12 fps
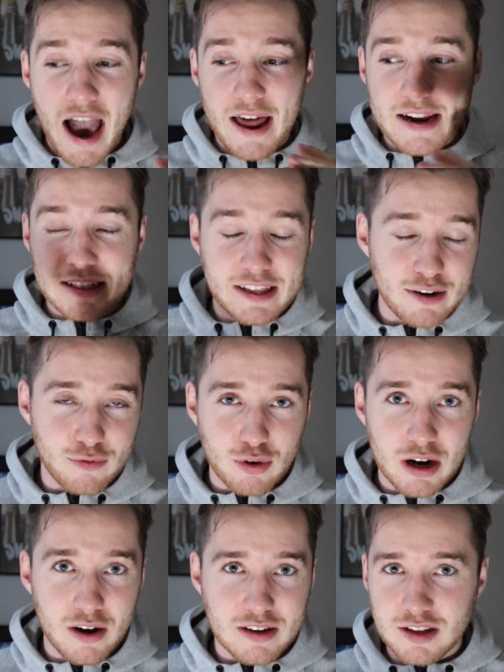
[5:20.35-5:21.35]
and they didn't
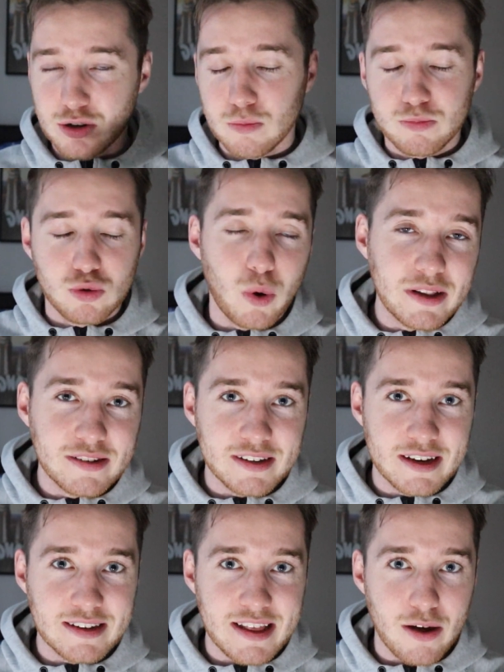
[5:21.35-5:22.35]
realise till 20
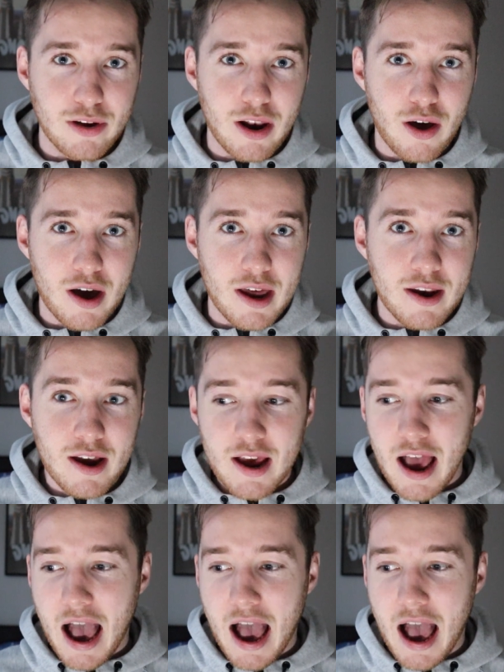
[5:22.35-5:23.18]
years down the line,